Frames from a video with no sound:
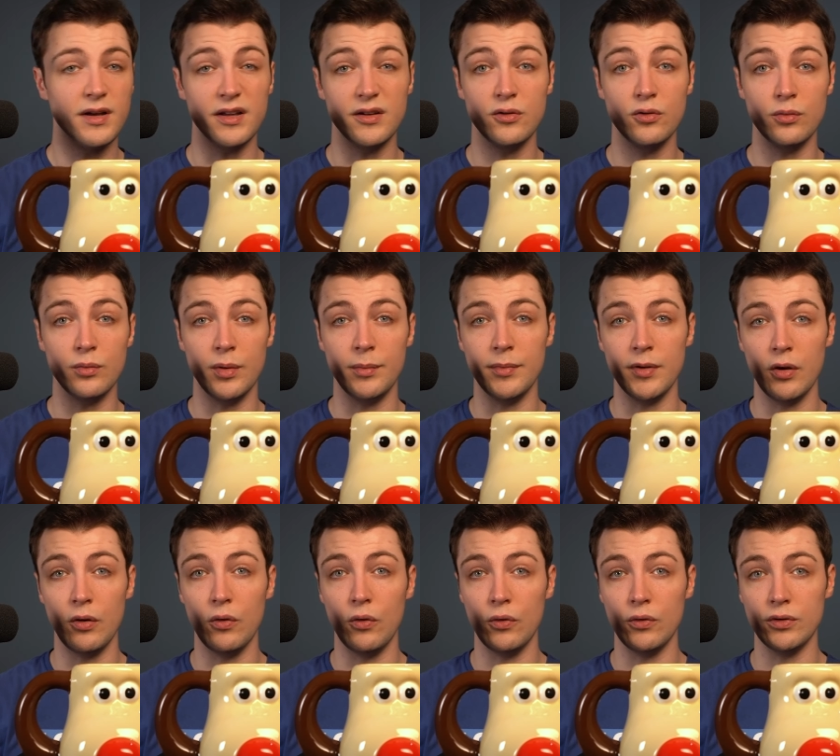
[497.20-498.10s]
I don't remember
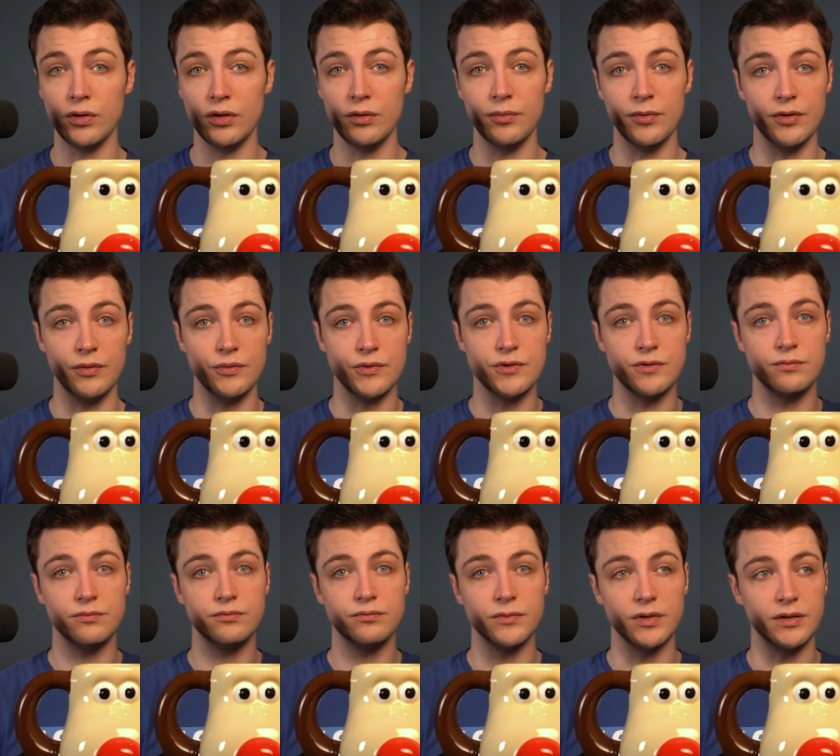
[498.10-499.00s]
the order, but there was
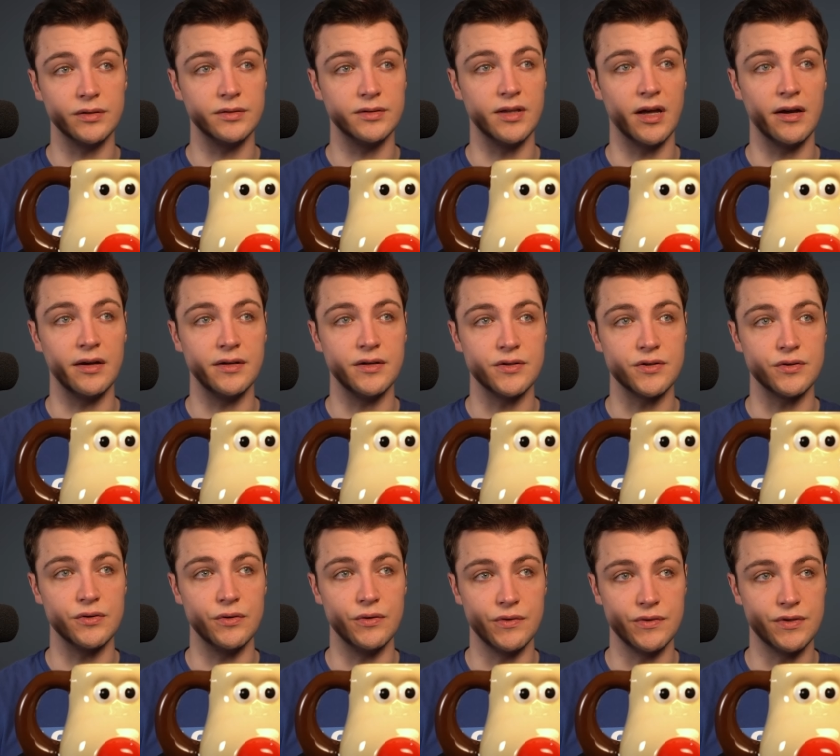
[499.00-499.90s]

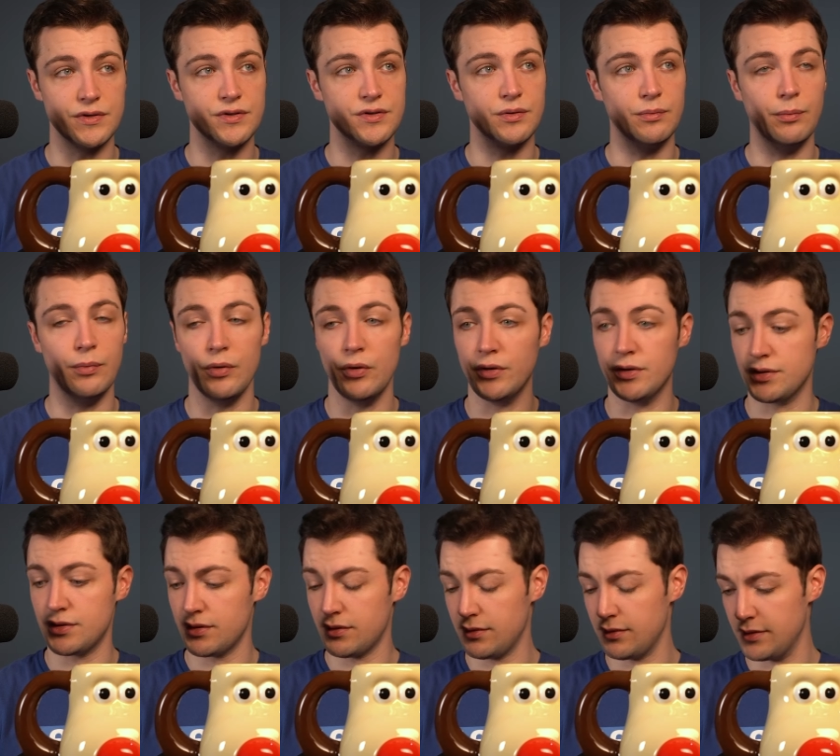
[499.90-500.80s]
dinosaurs at some
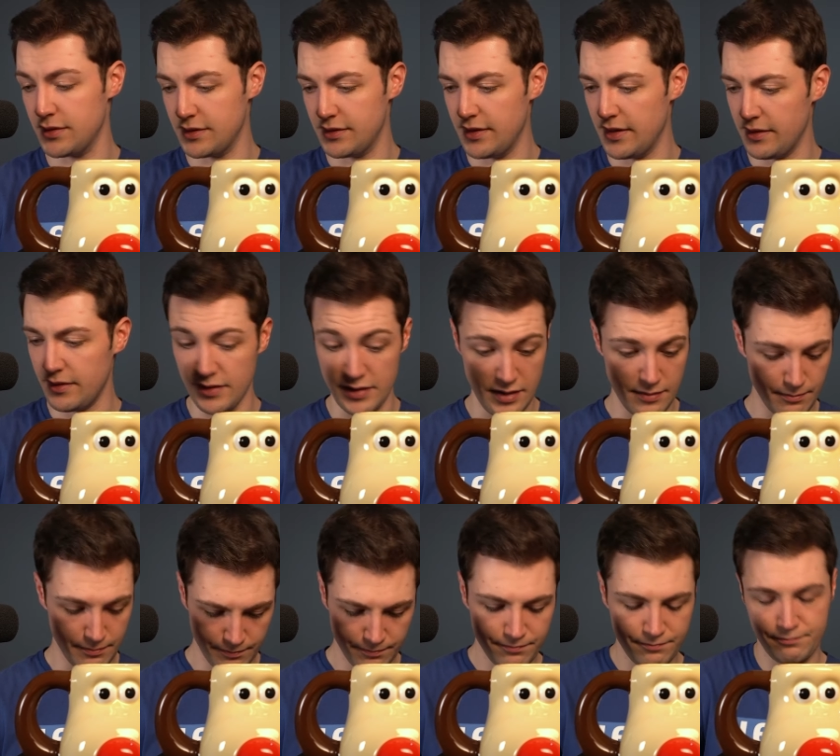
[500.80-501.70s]
point. There's
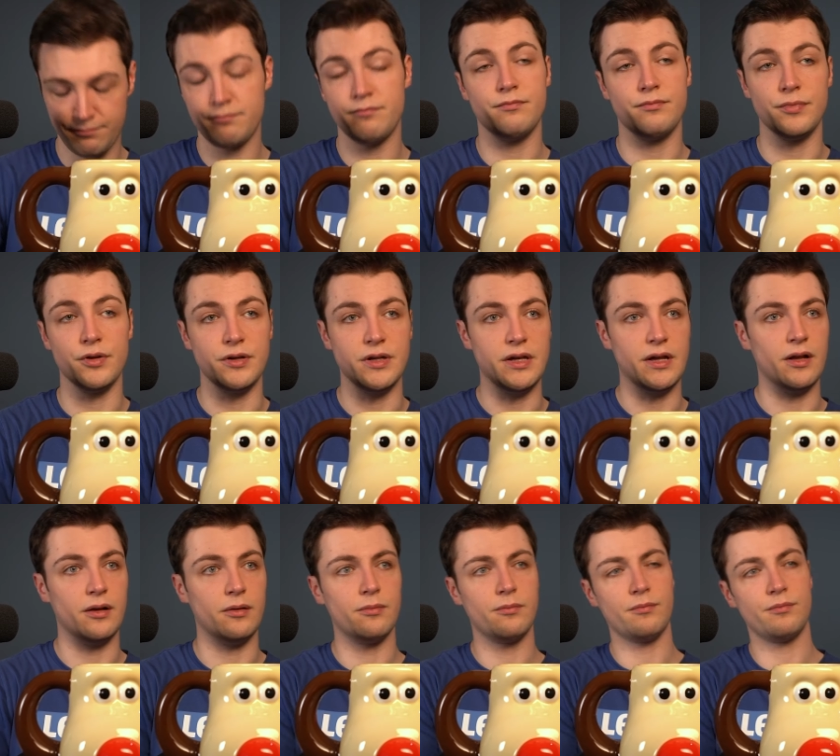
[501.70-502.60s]
him. Bloody
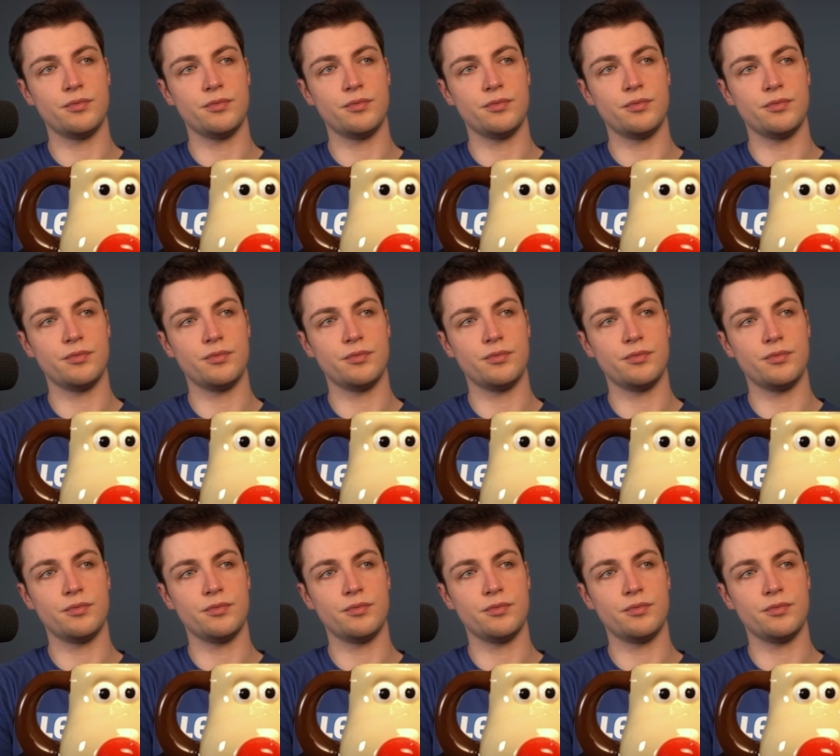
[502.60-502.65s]
hell.